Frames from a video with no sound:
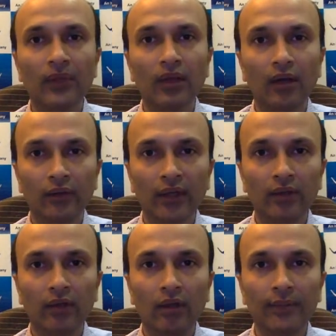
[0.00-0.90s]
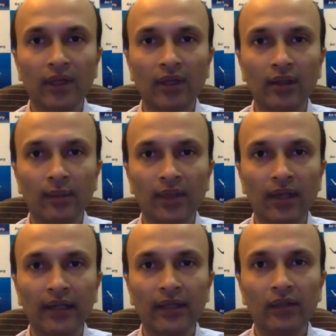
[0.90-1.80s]
or you can call me on
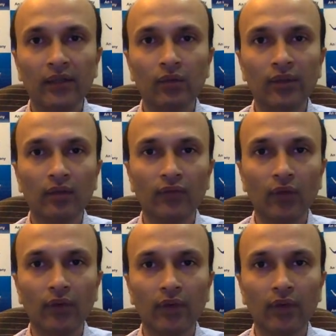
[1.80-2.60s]
99 204